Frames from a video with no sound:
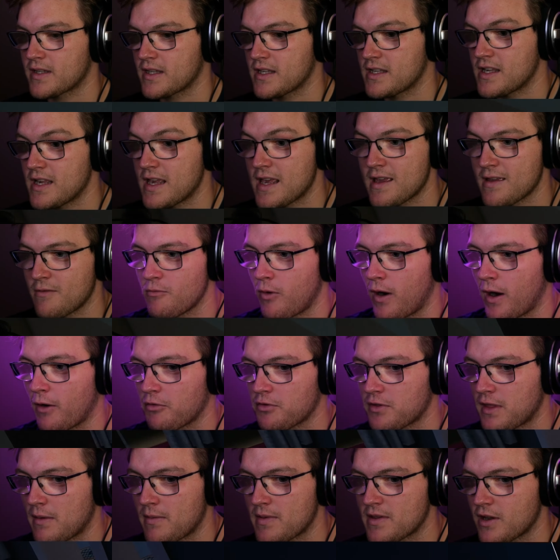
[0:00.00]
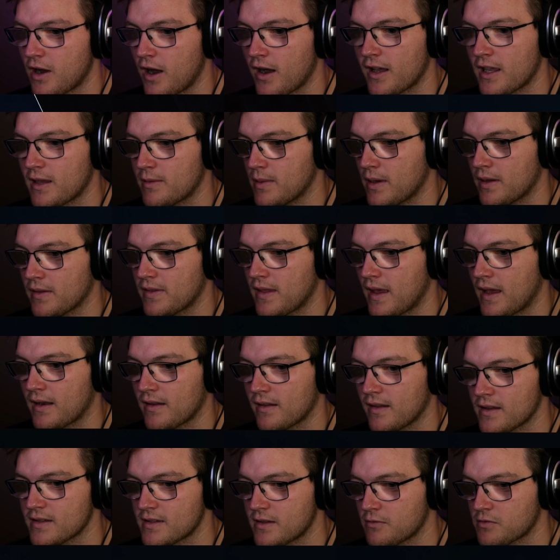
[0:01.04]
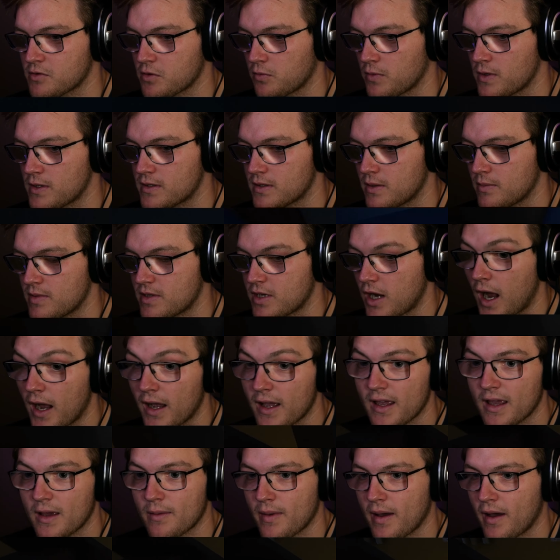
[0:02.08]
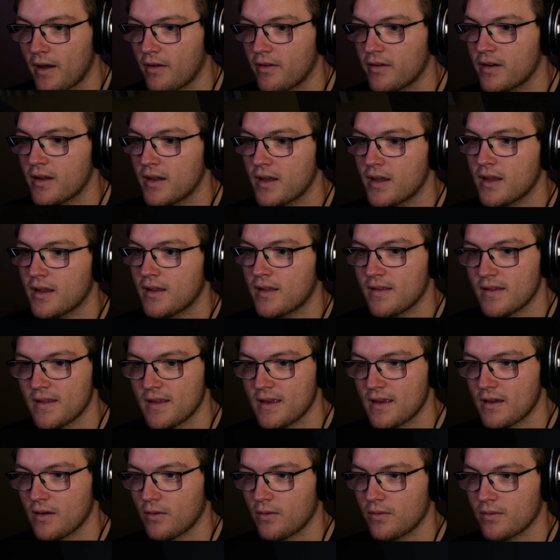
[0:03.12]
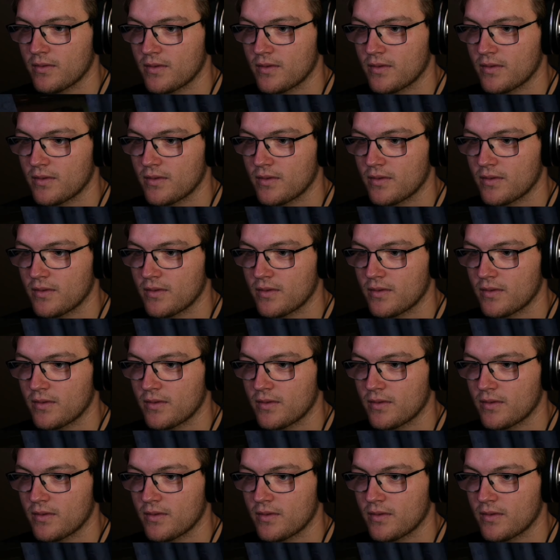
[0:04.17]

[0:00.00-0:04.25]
Because why would they be talking about that unless there was a reason to be talking about the